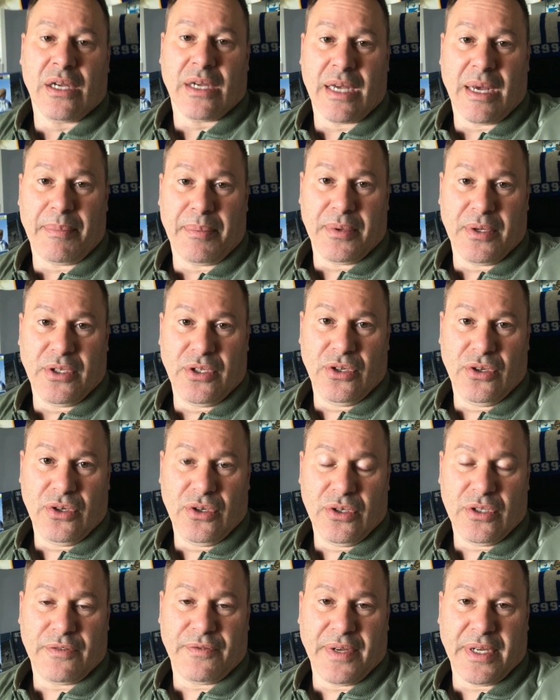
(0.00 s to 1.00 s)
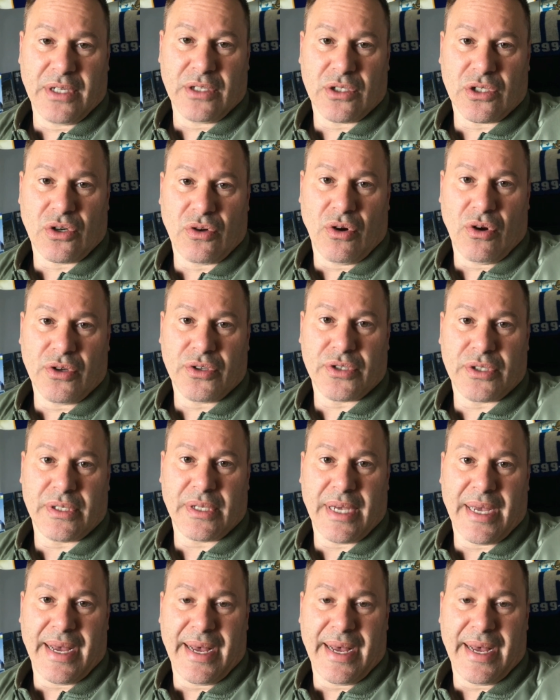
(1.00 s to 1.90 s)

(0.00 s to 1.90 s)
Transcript: couple of years, fingers crossed,